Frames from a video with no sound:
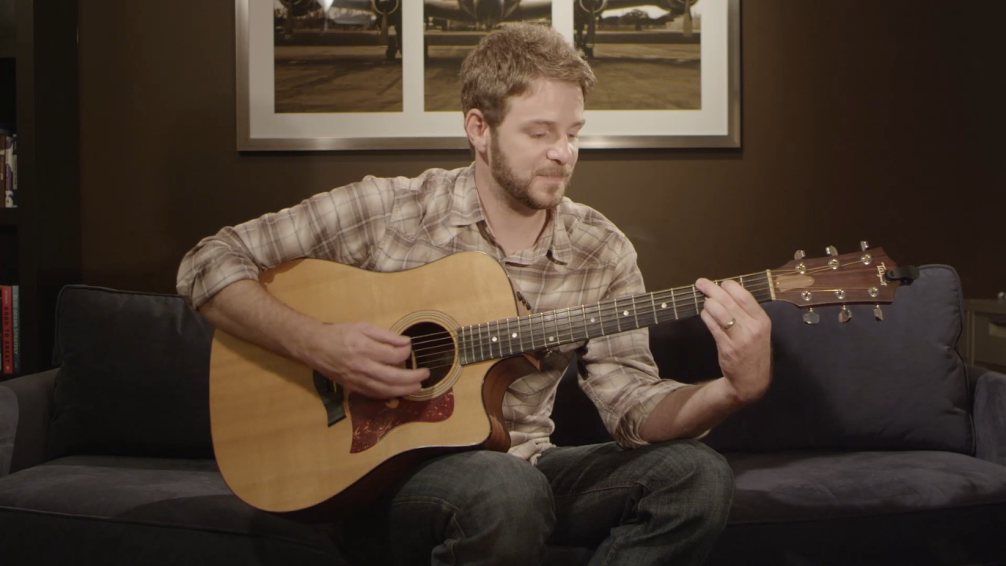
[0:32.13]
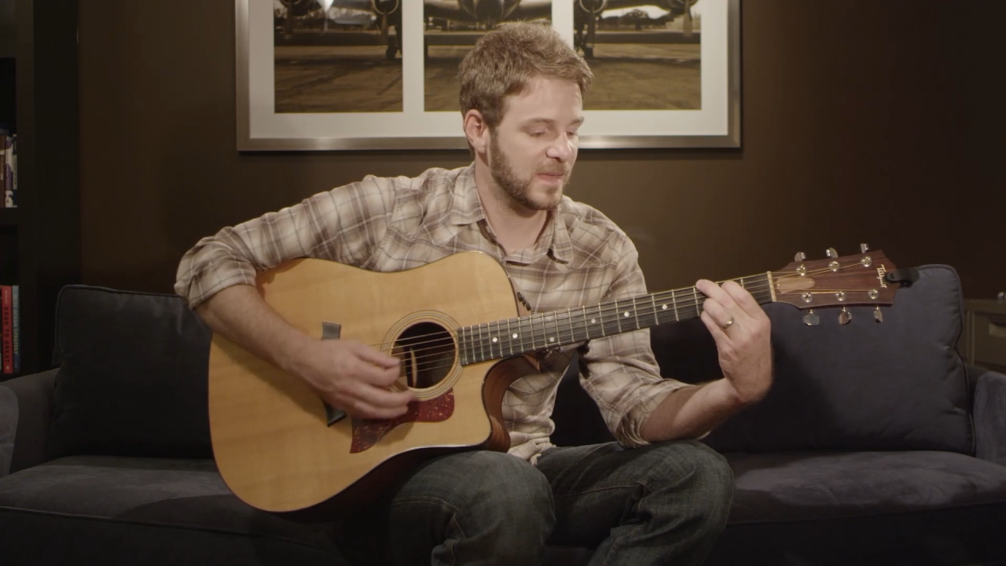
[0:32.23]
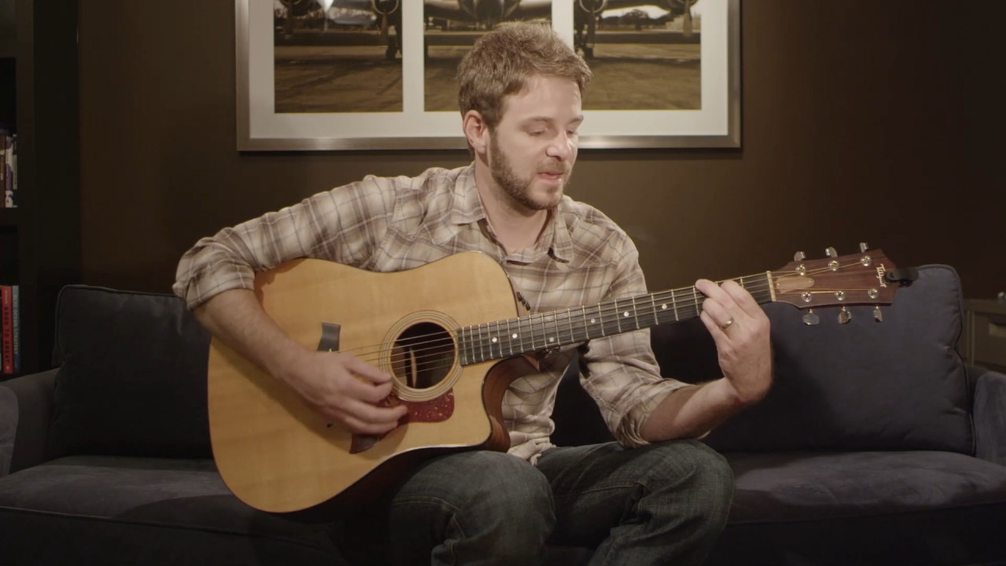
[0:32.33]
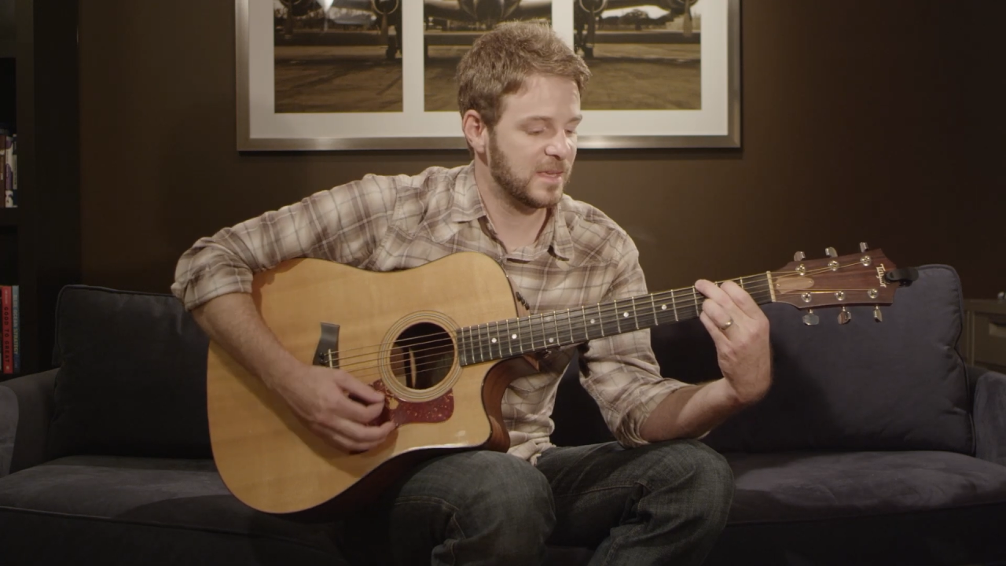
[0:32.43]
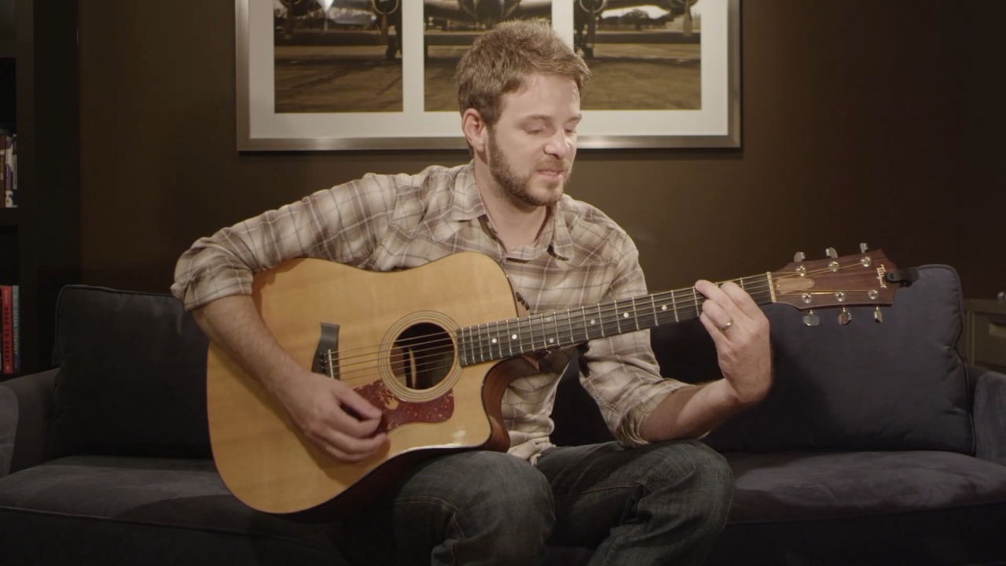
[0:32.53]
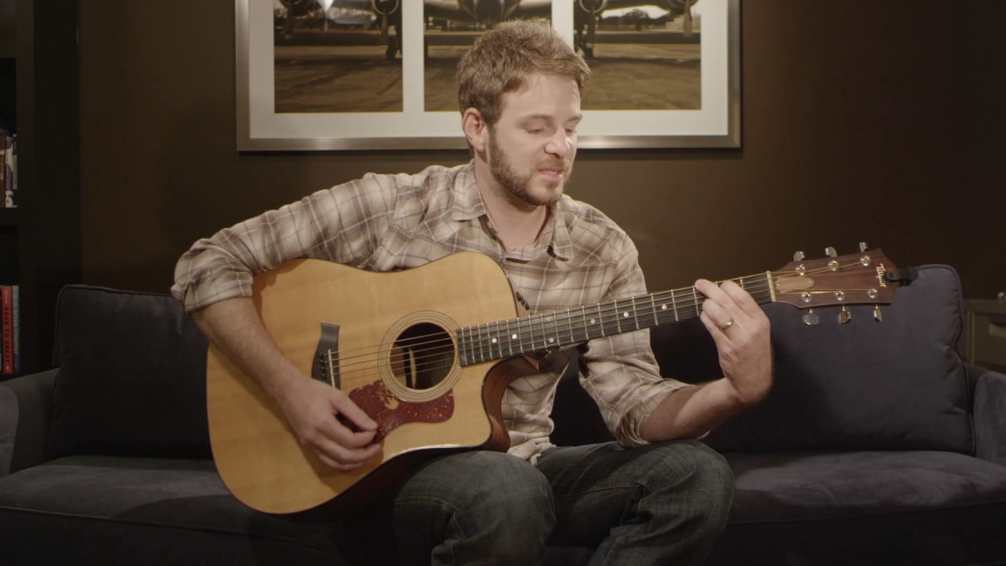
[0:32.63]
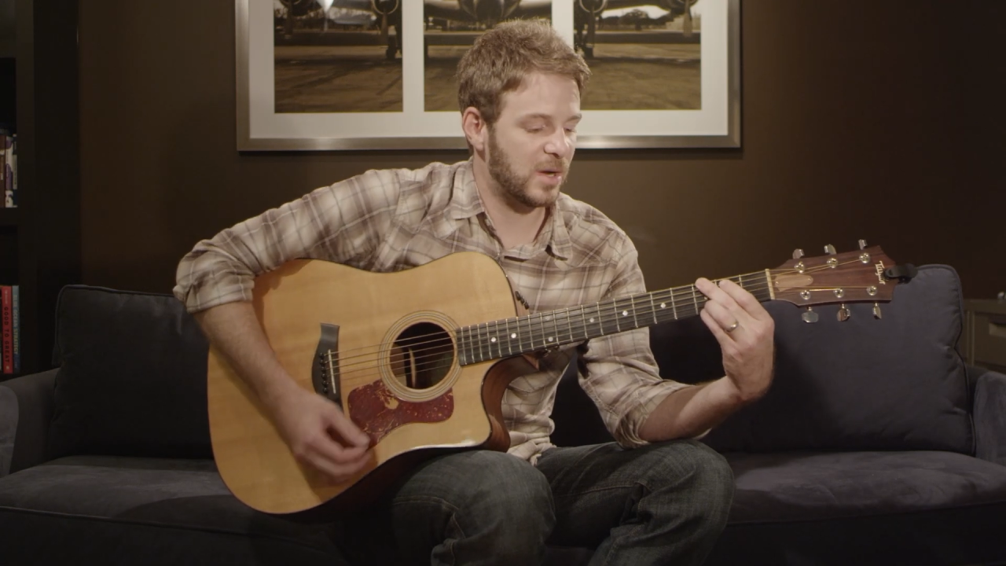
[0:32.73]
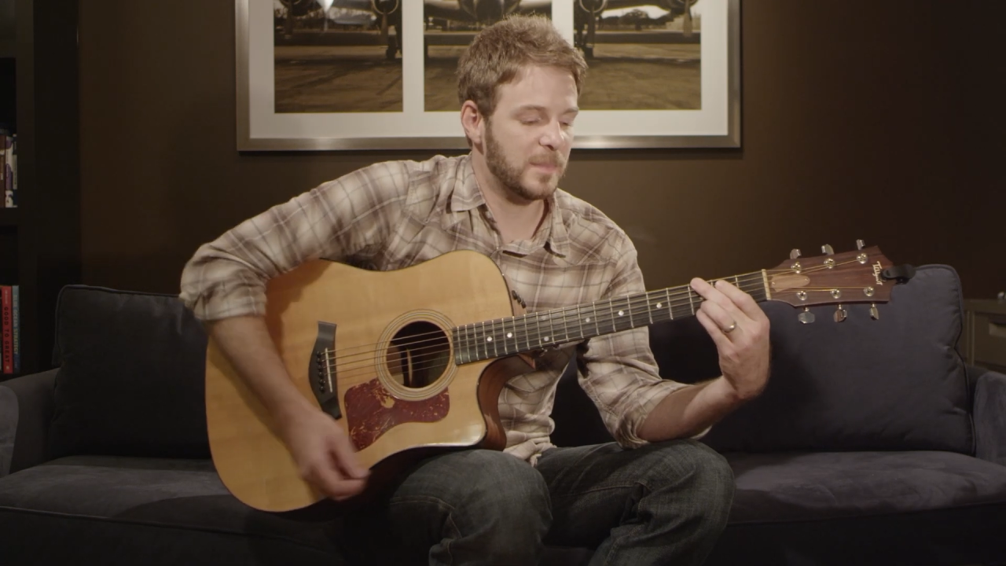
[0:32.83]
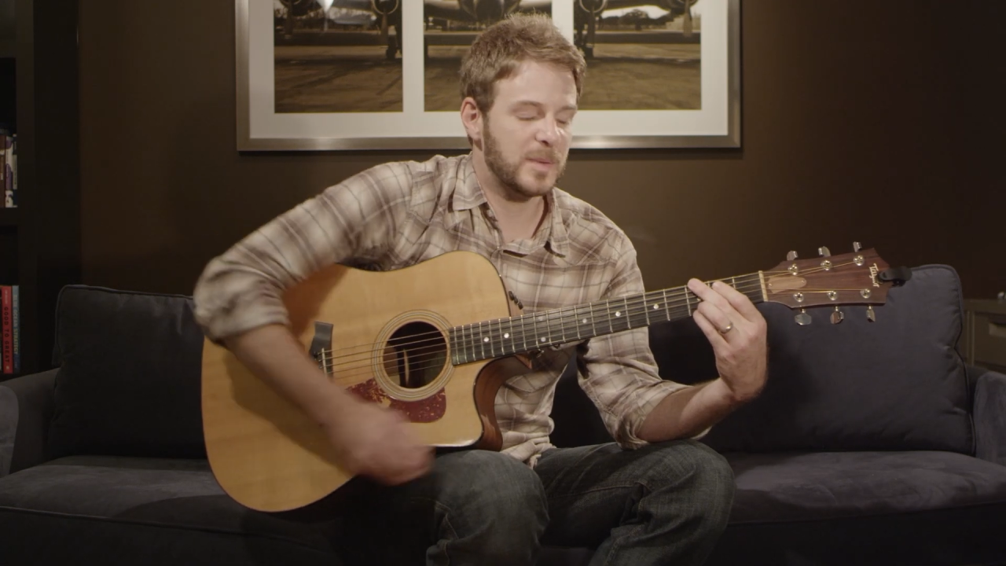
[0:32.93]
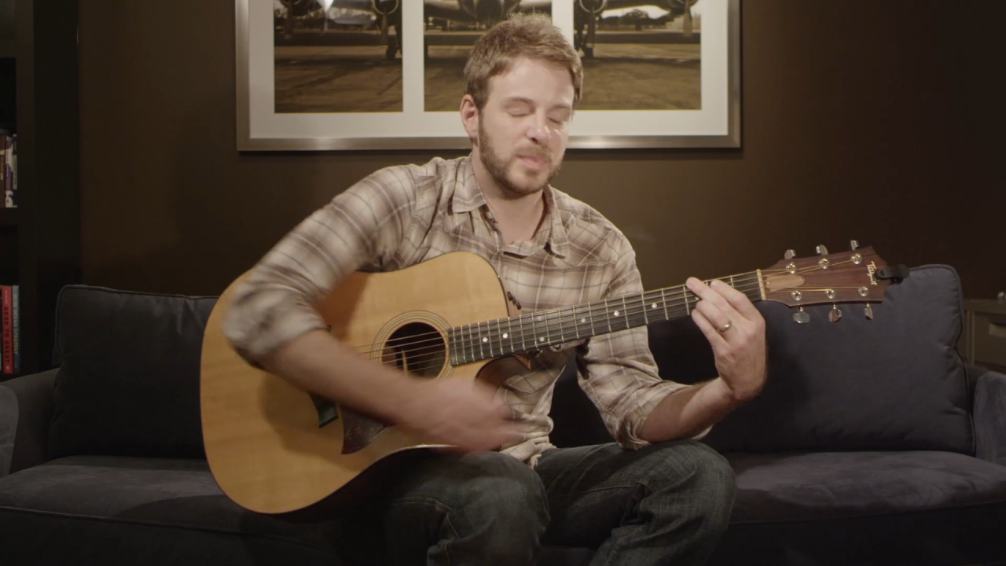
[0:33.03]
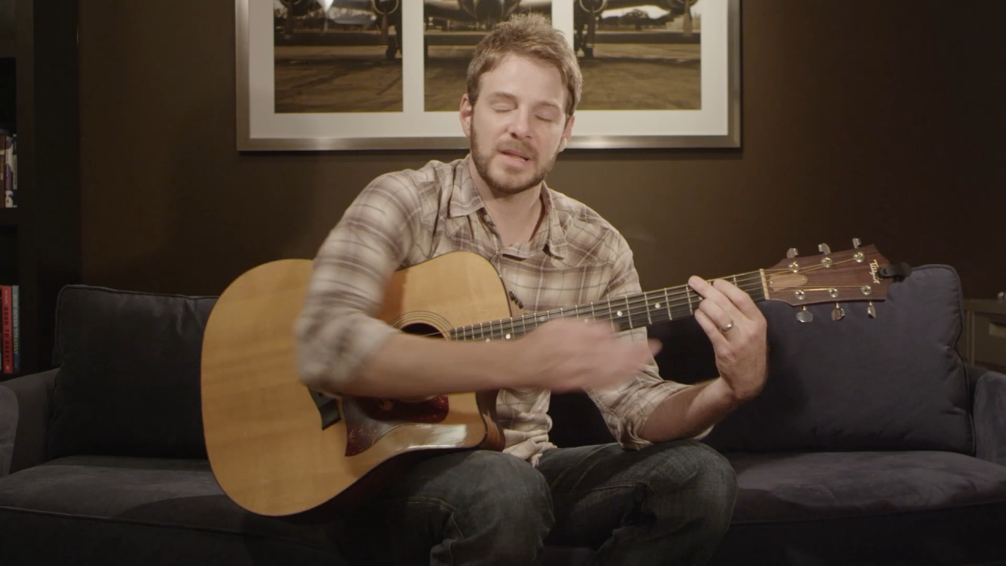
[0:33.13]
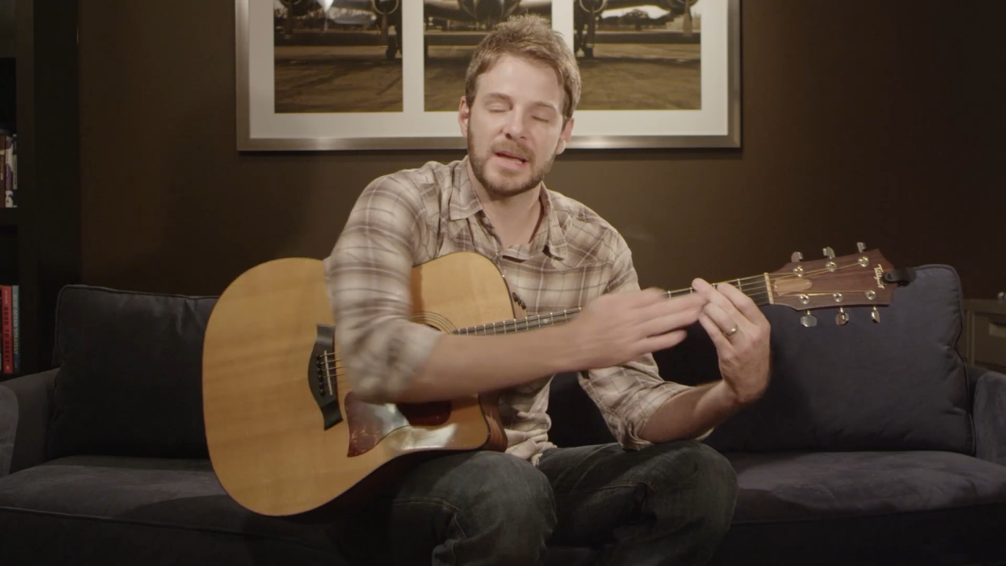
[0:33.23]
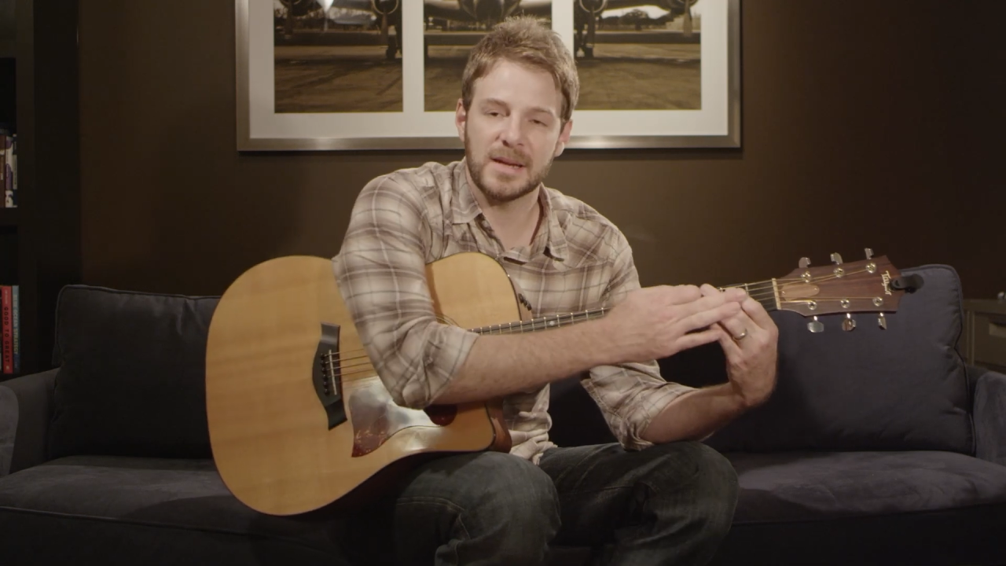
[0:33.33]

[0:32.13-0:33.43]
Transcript: So I'm going to play